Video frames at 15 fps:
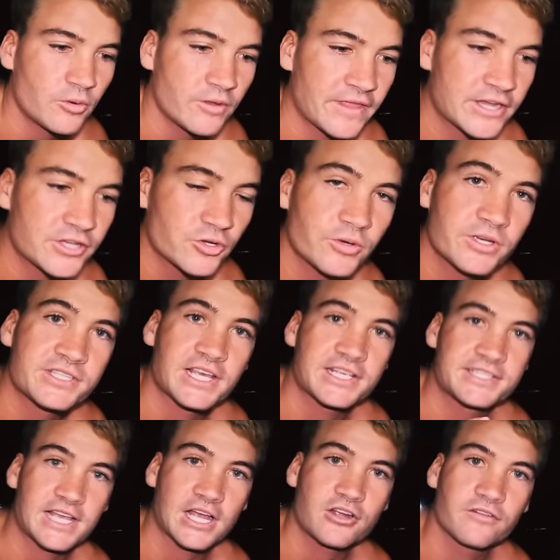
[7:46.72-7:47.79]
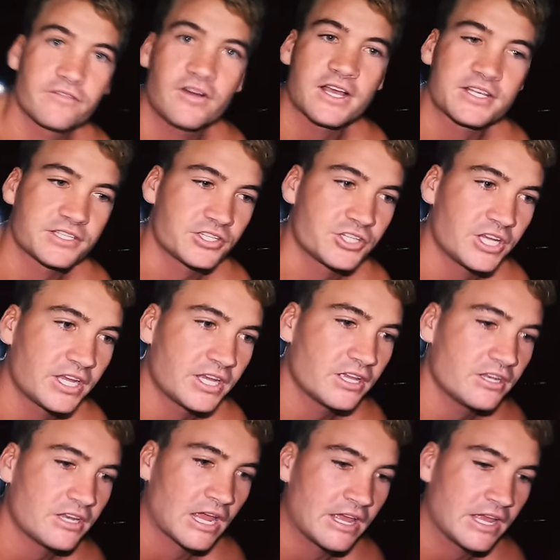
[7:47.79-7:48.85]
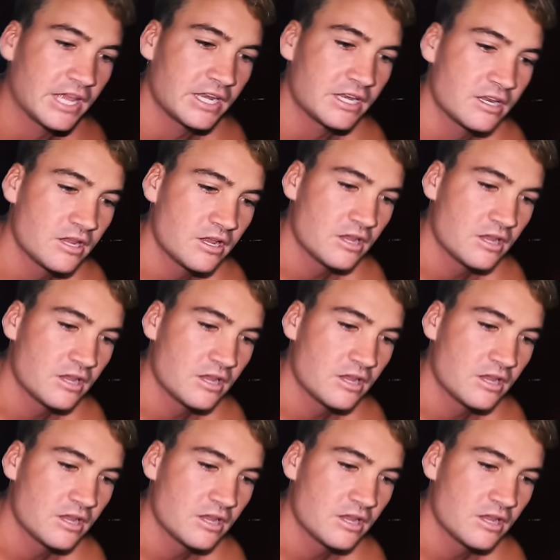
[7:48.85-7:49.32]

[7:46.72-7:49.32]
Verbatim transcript: what they do is they sacrifice the chicken and